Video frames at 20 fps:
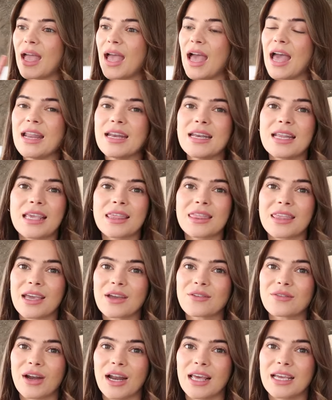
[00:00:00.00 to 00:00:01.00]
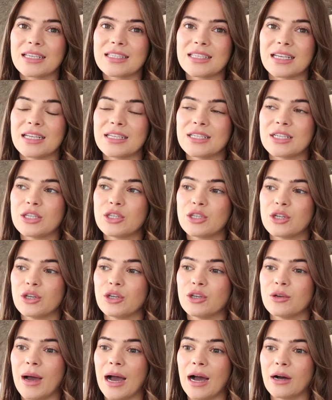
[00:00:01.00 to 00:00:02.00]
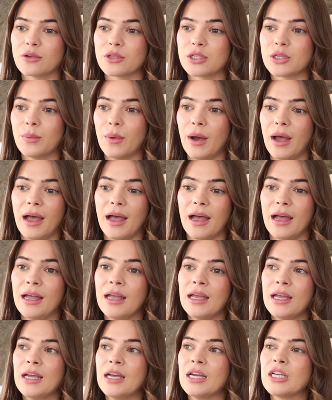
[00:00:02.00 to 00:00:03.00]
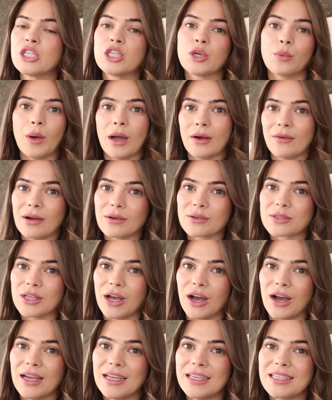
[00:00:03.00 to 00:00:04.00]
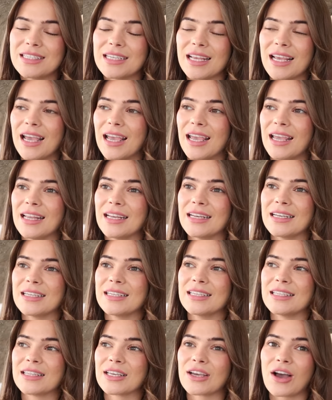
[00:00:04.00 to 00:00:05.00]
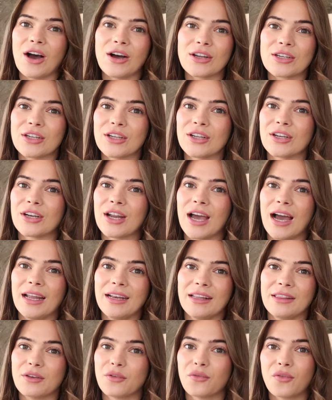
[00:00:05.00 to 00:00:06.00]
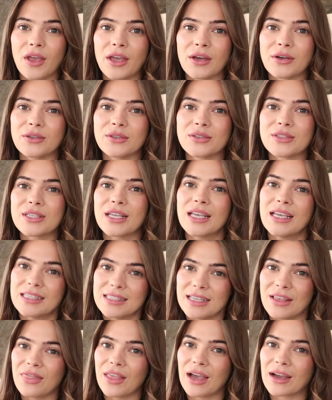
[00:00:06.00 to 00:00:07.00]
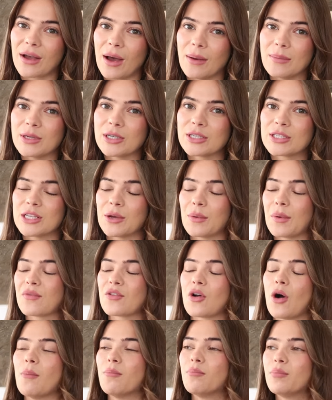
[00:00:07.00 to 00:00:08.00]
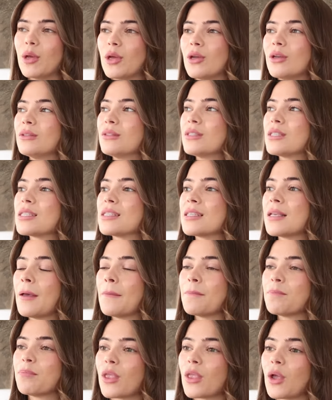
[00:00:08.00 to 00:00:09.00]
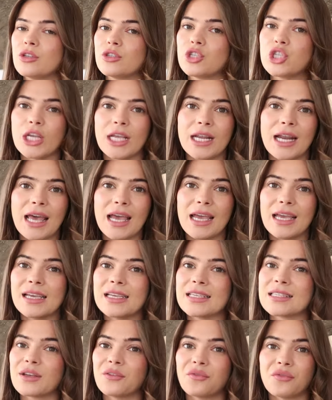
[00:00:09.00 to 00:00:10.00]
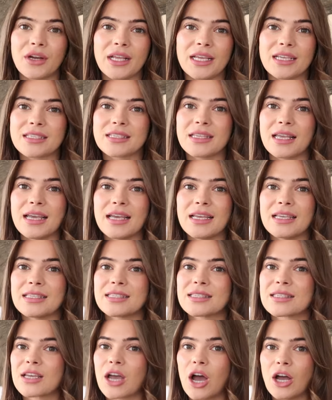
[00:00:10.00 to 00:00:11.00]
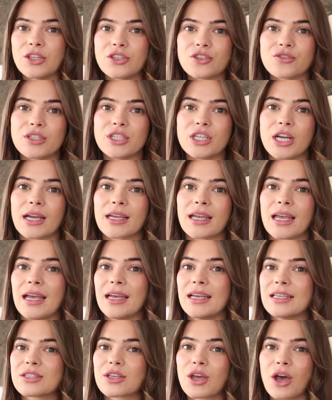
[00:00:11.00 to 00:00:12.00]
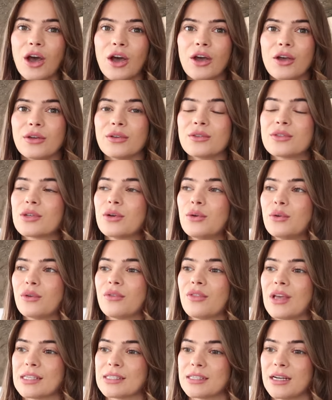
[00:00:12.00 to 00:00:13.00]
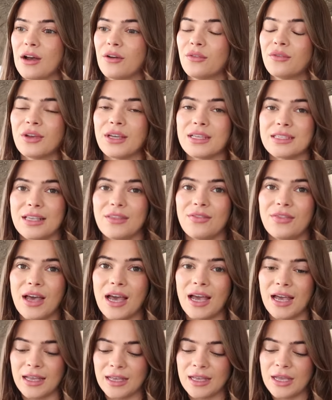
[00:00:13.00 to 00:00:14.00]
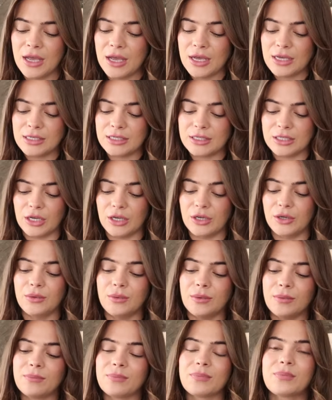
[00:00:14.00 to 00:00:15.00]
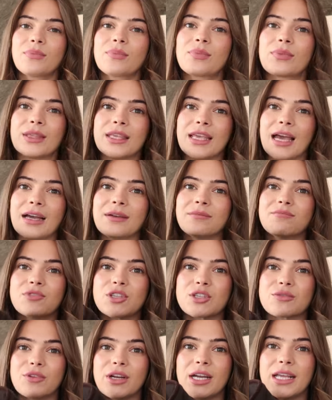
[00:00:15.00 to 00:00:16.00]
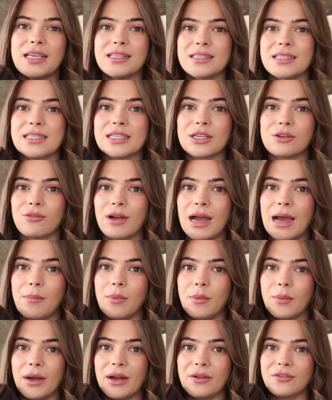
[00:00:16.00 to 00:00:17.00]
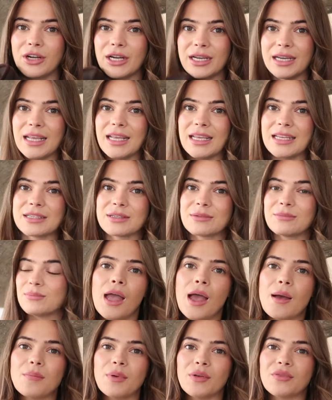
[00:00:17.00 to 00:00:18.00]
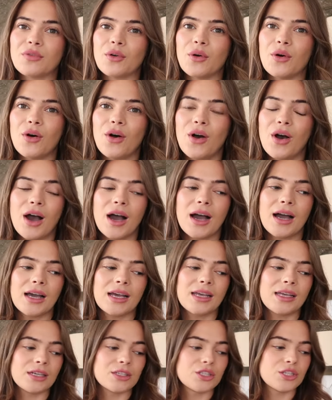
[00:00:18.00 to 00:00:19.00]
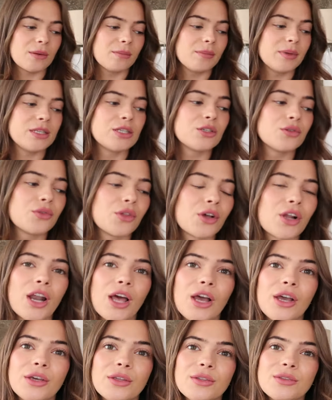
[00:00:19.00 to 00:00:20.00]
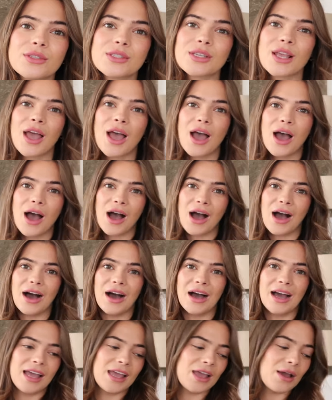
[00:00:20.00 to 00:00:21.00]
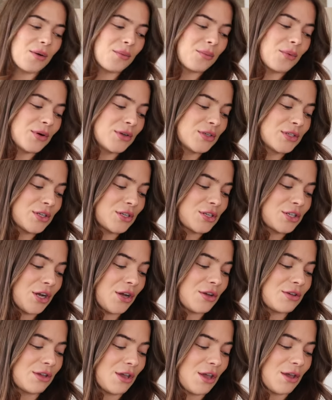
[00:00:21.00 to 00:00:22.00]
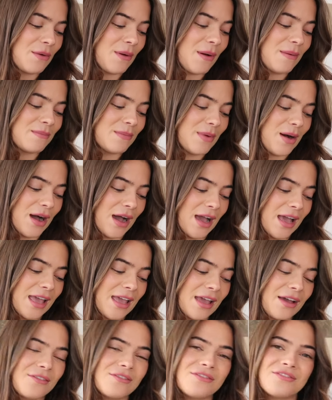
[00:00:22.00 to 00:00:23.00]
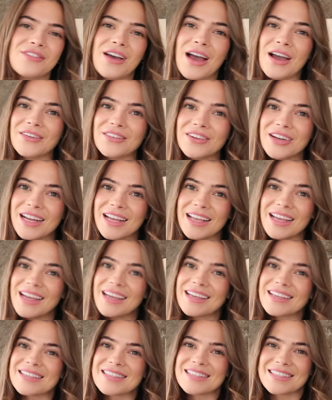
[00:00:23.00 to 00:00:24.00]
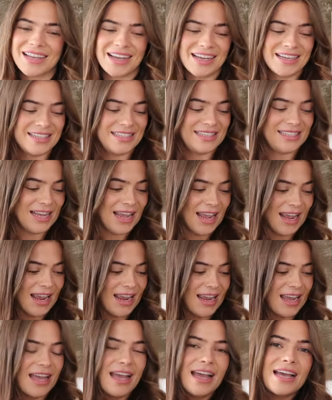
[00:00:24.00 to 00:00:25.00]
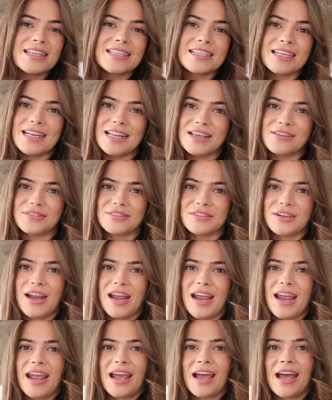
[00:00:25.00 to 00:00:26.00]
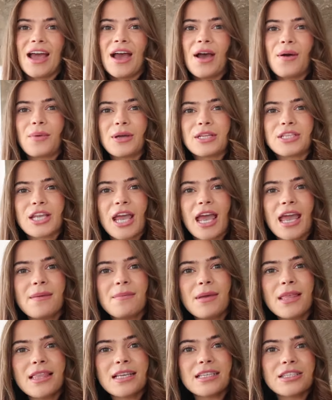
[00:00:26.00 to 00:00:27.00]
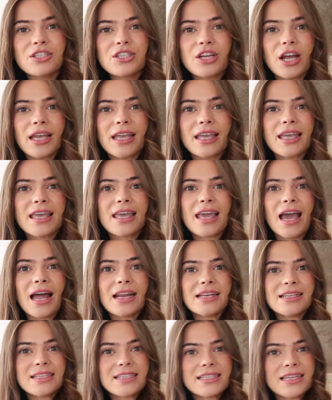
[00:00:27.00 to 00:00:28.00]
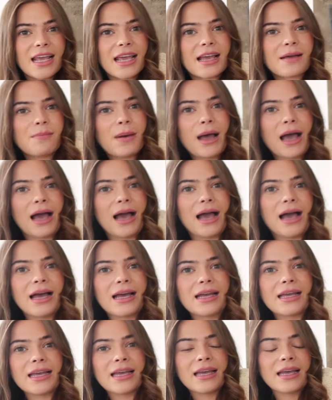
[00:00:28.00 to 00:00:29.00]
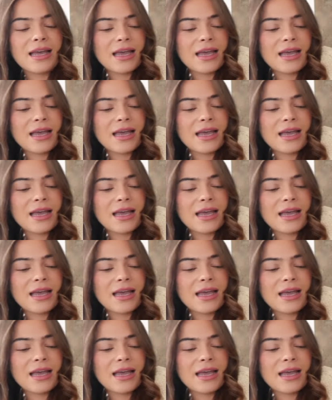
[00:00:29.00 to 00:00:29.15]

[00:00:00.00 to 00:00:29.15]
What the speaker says: anything related to outerwear, to wear outside in the garden and in the fields is in that cupboard. So we've got boots, gilets, fleeces, country jackets, coats, all of that stuff is in there. So yeah, just really easy to grab whenever I need. Before I jump into all the clothes, I want to show you my very exciting delivery, which came in this gigantic bag.